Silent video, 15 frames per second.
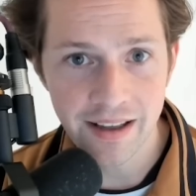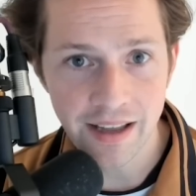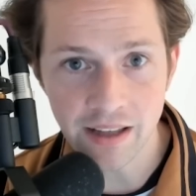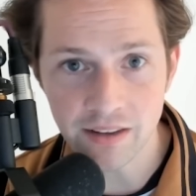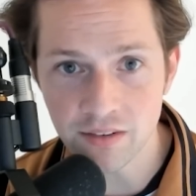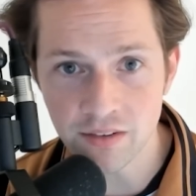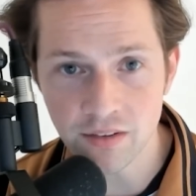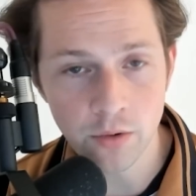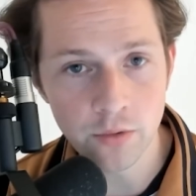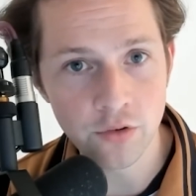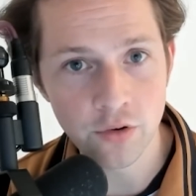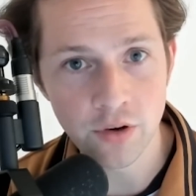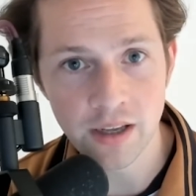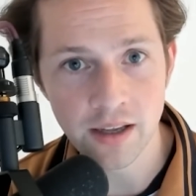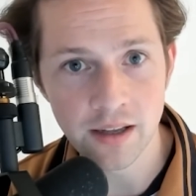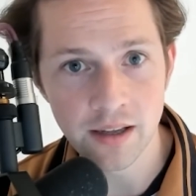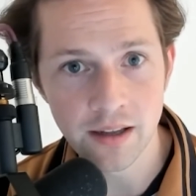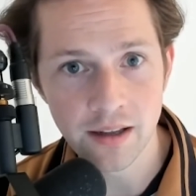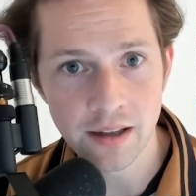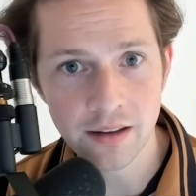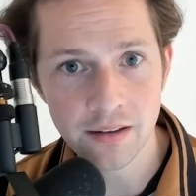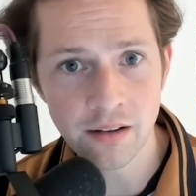it's so tricky.
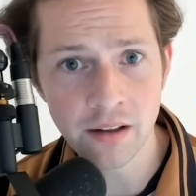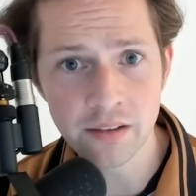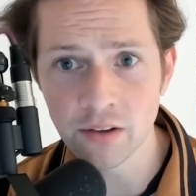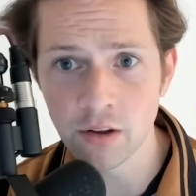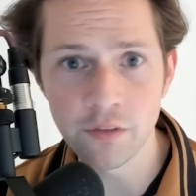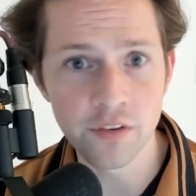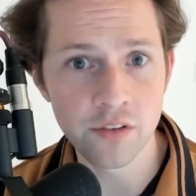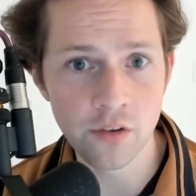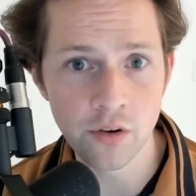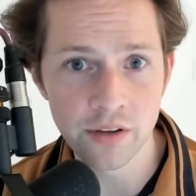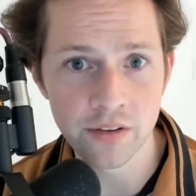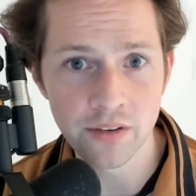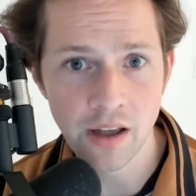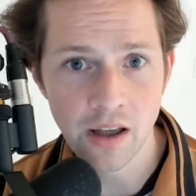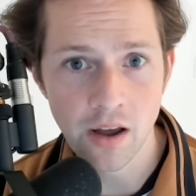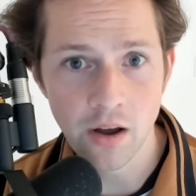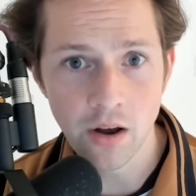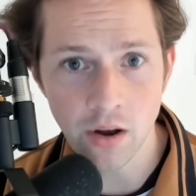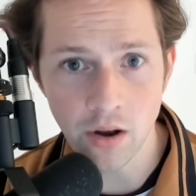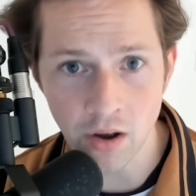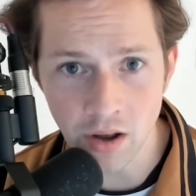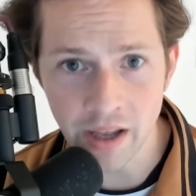It's like Sophie's choice.
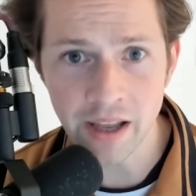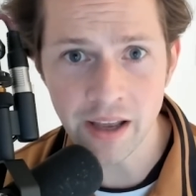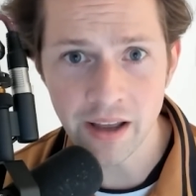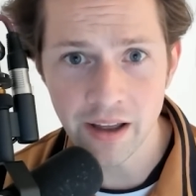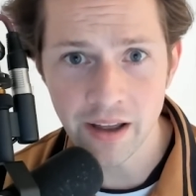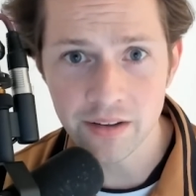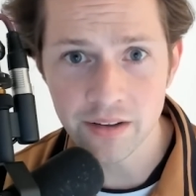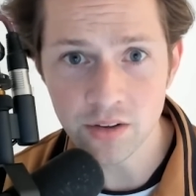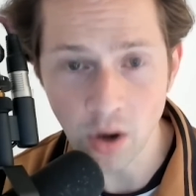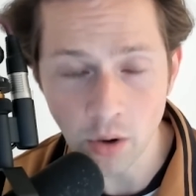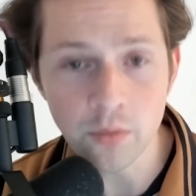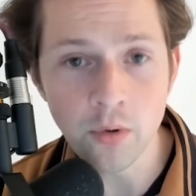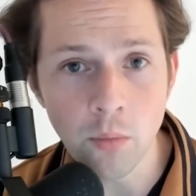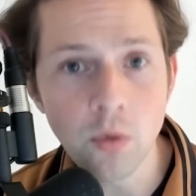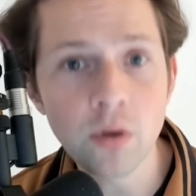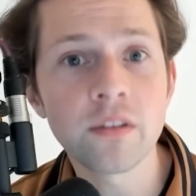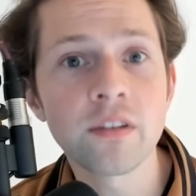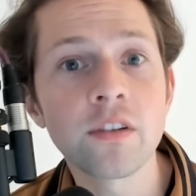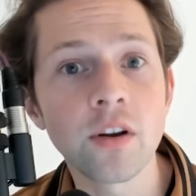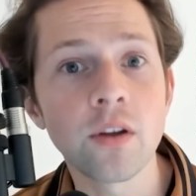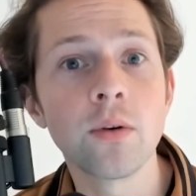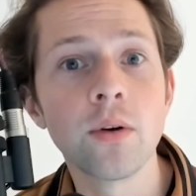I don't know what to
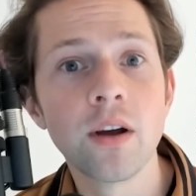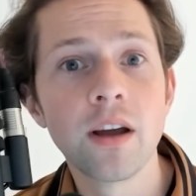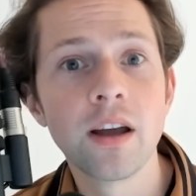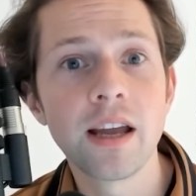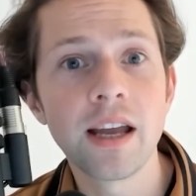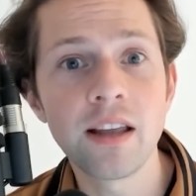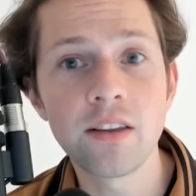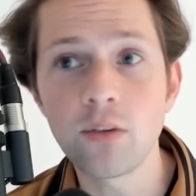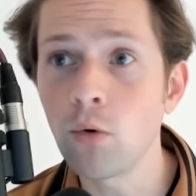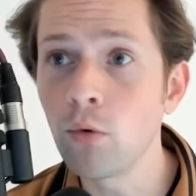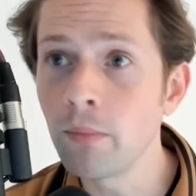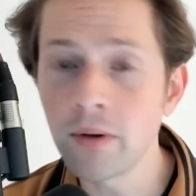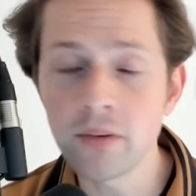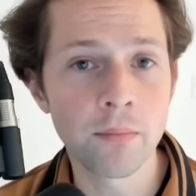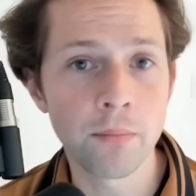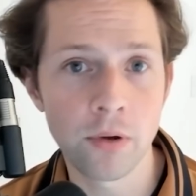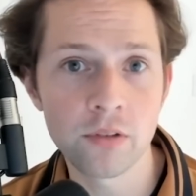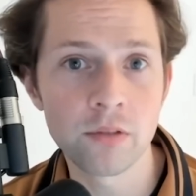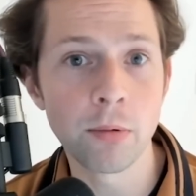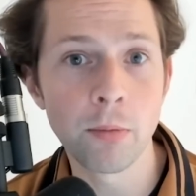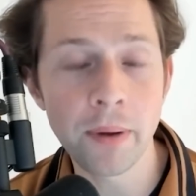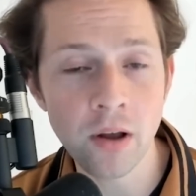do it's almost
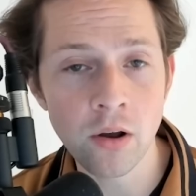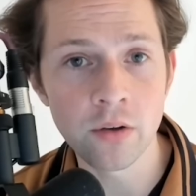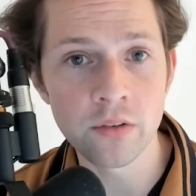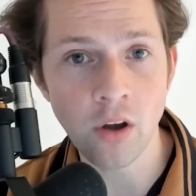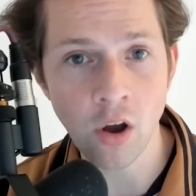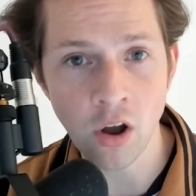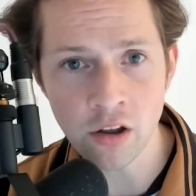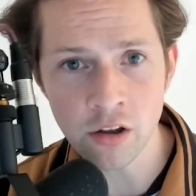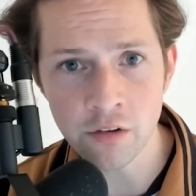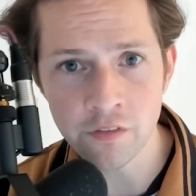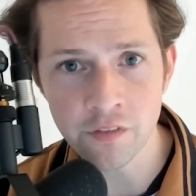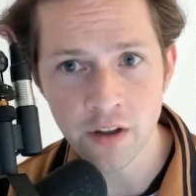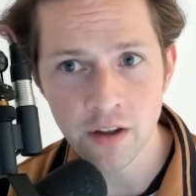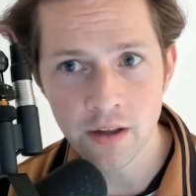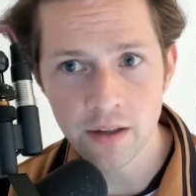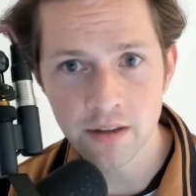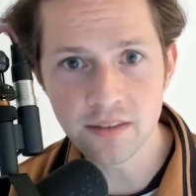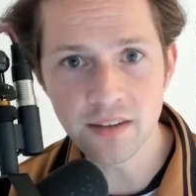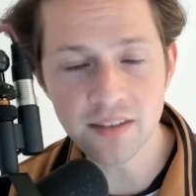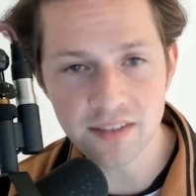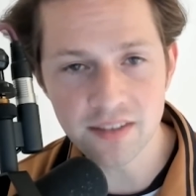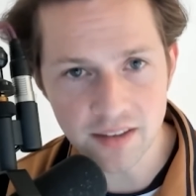impossible because I have
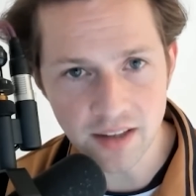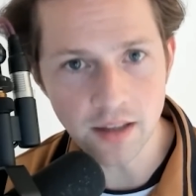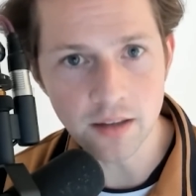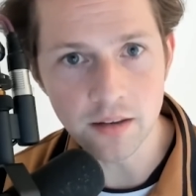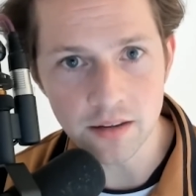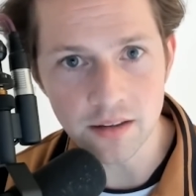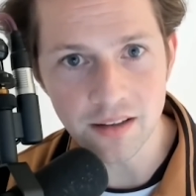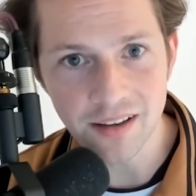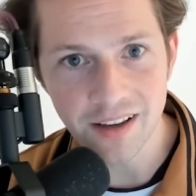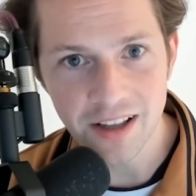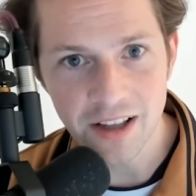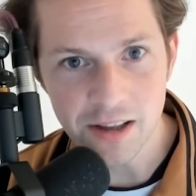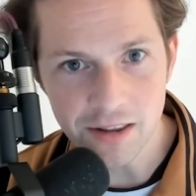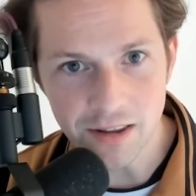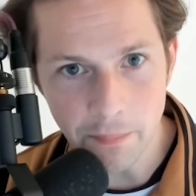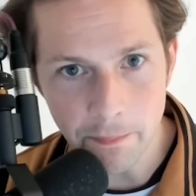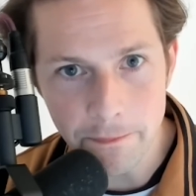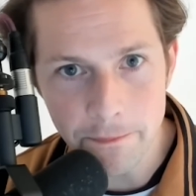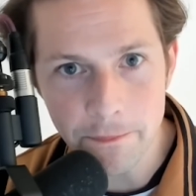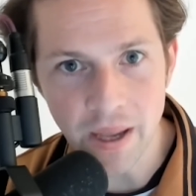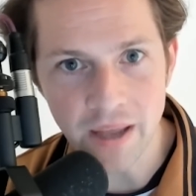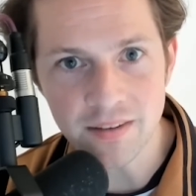distilled the
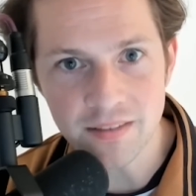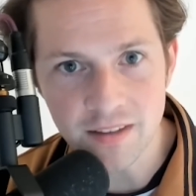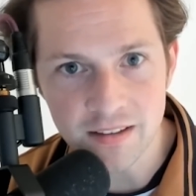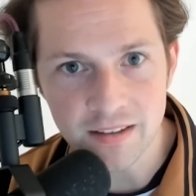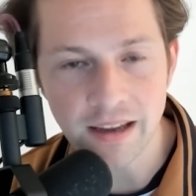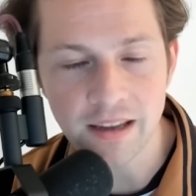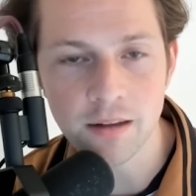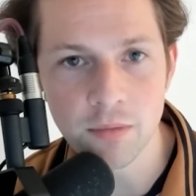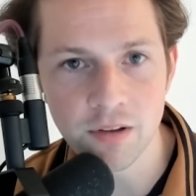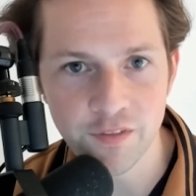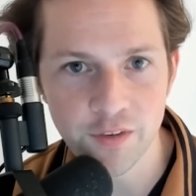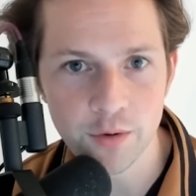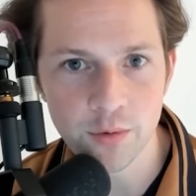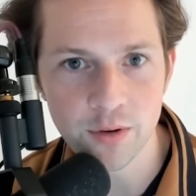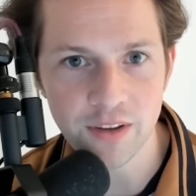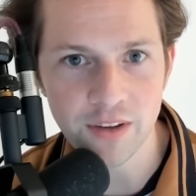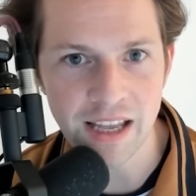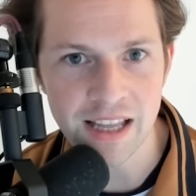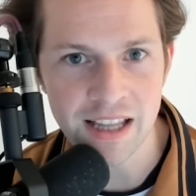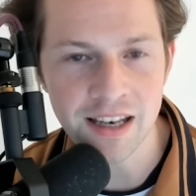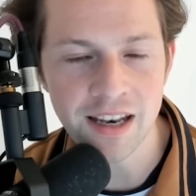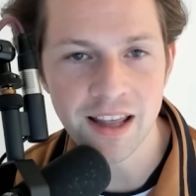best attacking midfielders
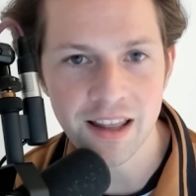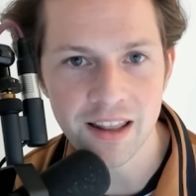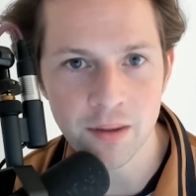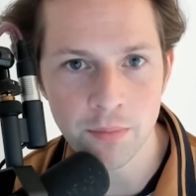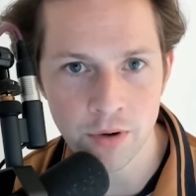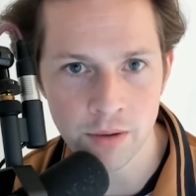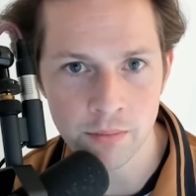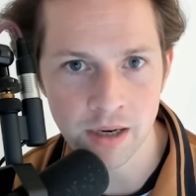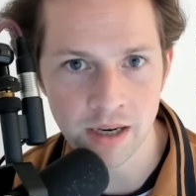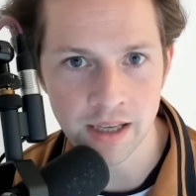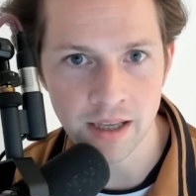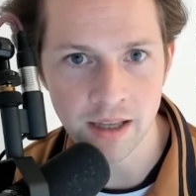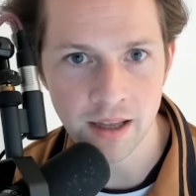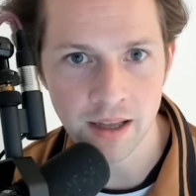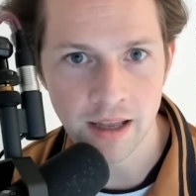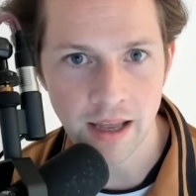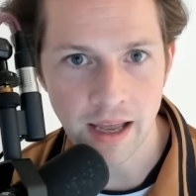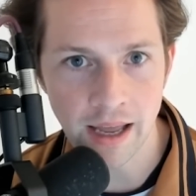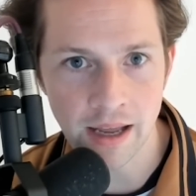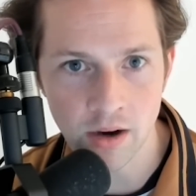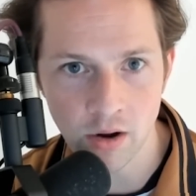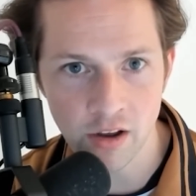in the Premier League
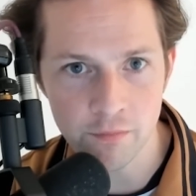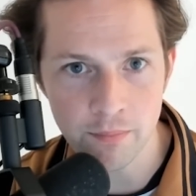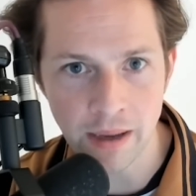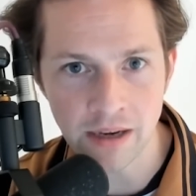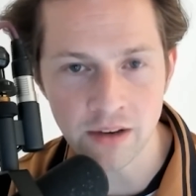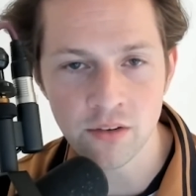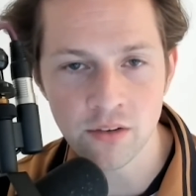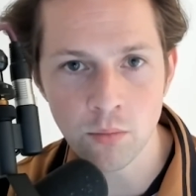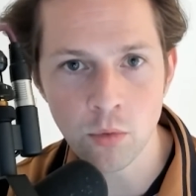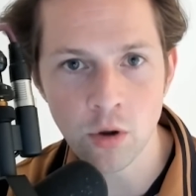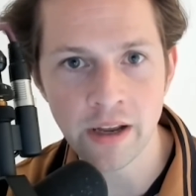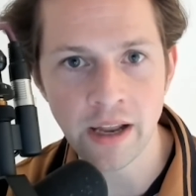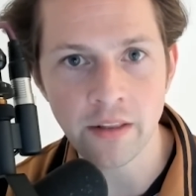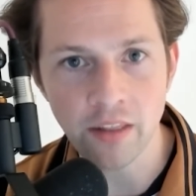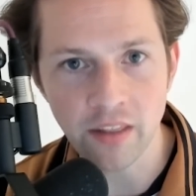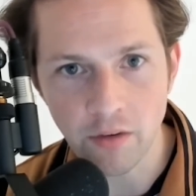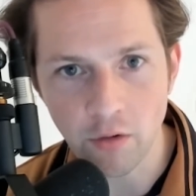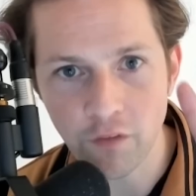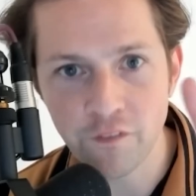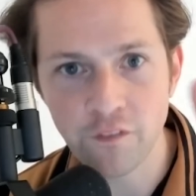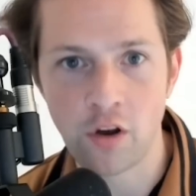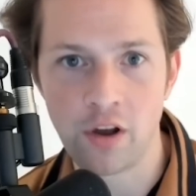and I have managed to work out that there are
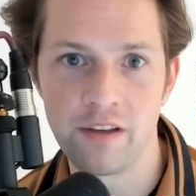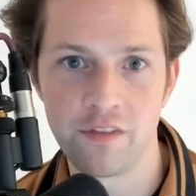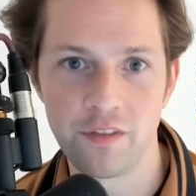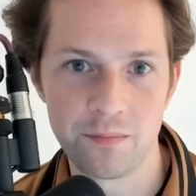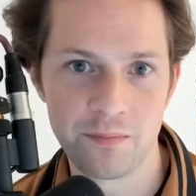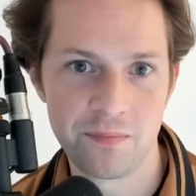five.